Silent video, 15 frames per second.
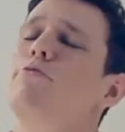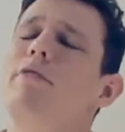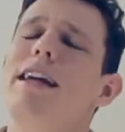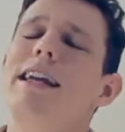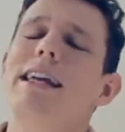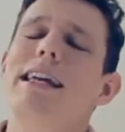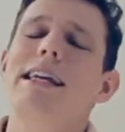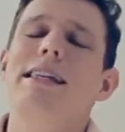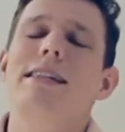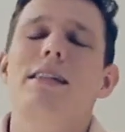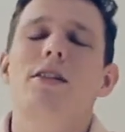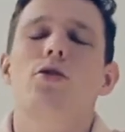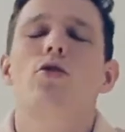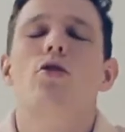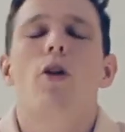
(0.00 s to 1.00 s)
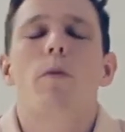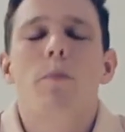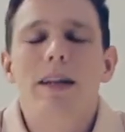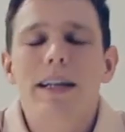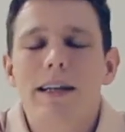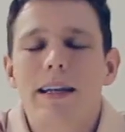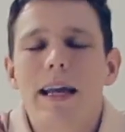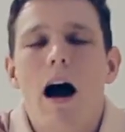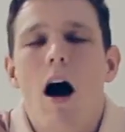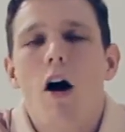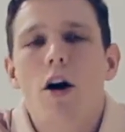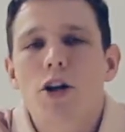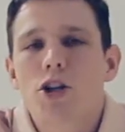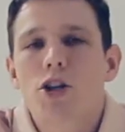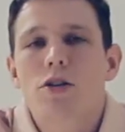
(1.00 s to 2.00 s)
really easy to completely
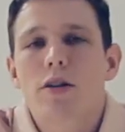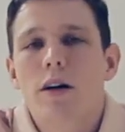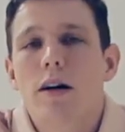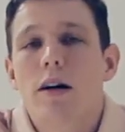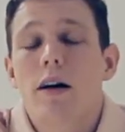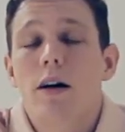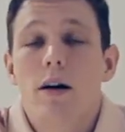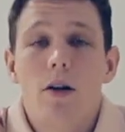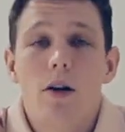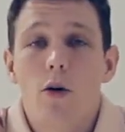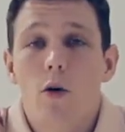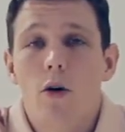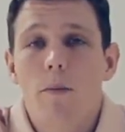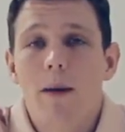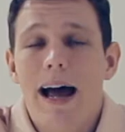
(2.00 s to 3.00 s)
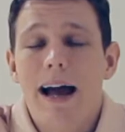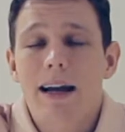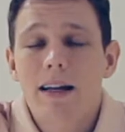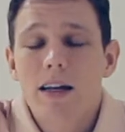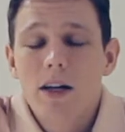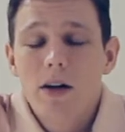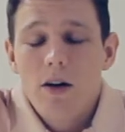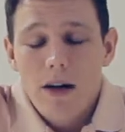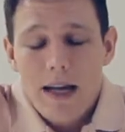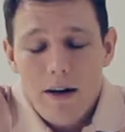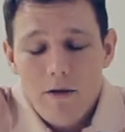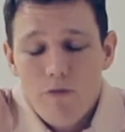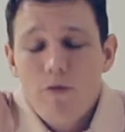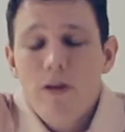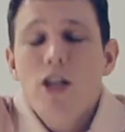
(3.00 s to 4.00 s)
arch the lower back
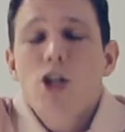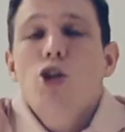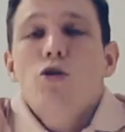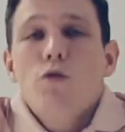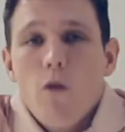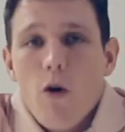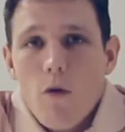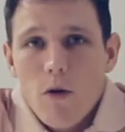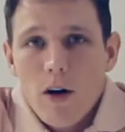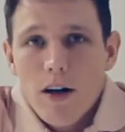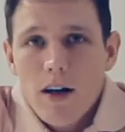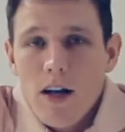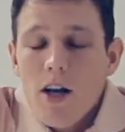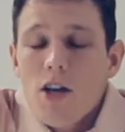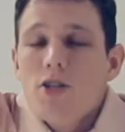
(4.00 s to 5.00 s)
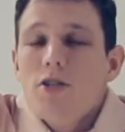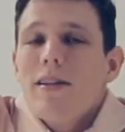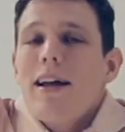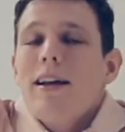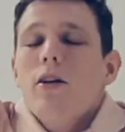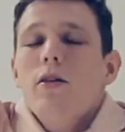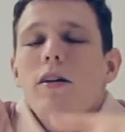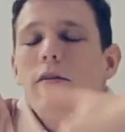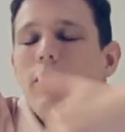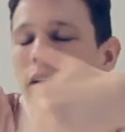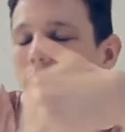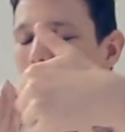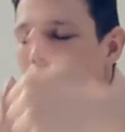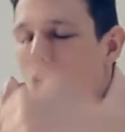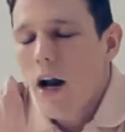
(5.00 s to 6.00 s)
and reach forward so that you're in a
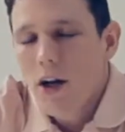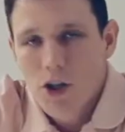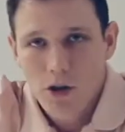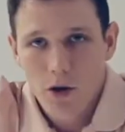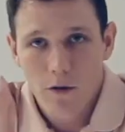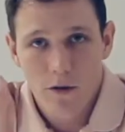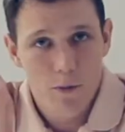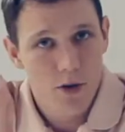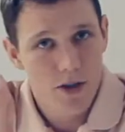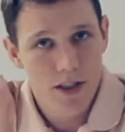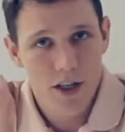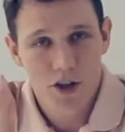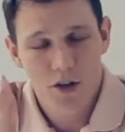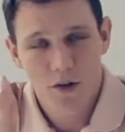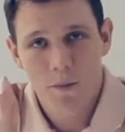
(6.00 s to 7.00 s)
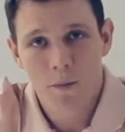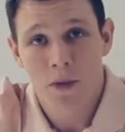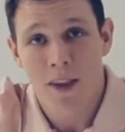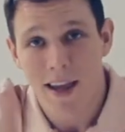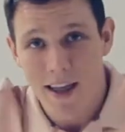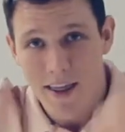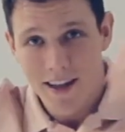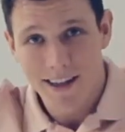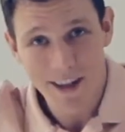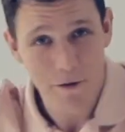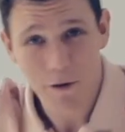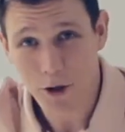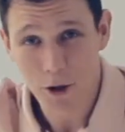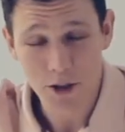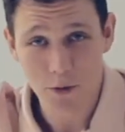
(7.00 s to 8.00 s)
very hunched over position. The
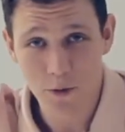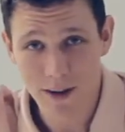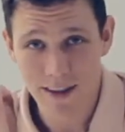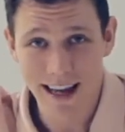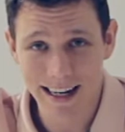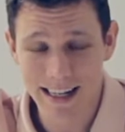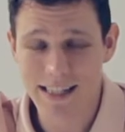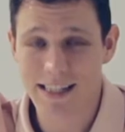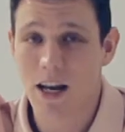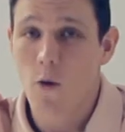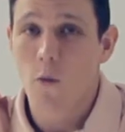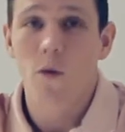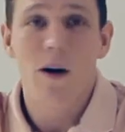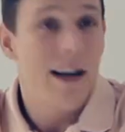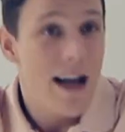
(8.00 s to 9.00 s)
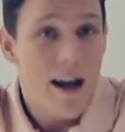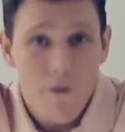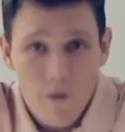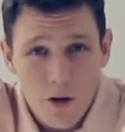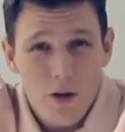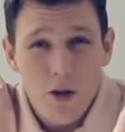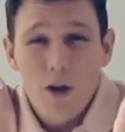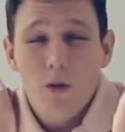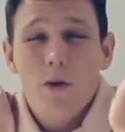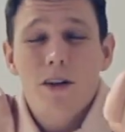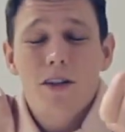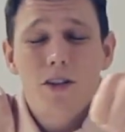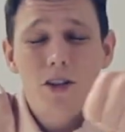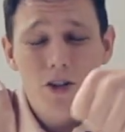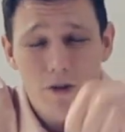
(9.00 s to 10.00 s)
difficulty with that is whenever do you want
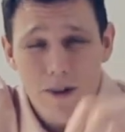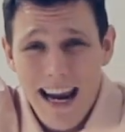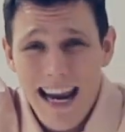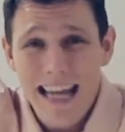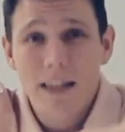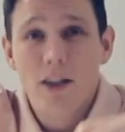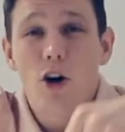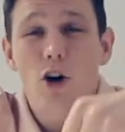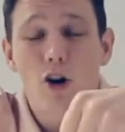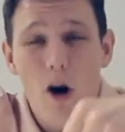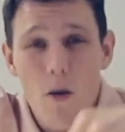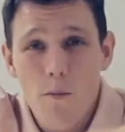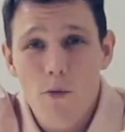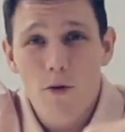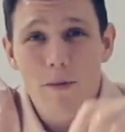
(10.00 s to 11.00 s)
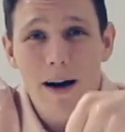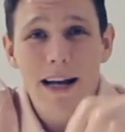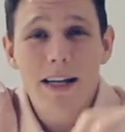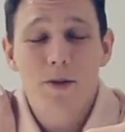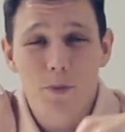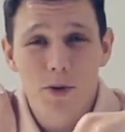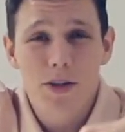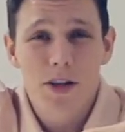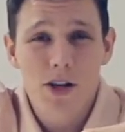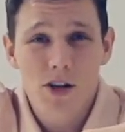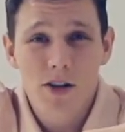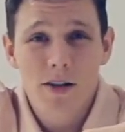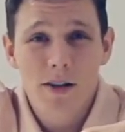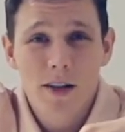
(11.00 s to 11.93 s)
to train a compromised position?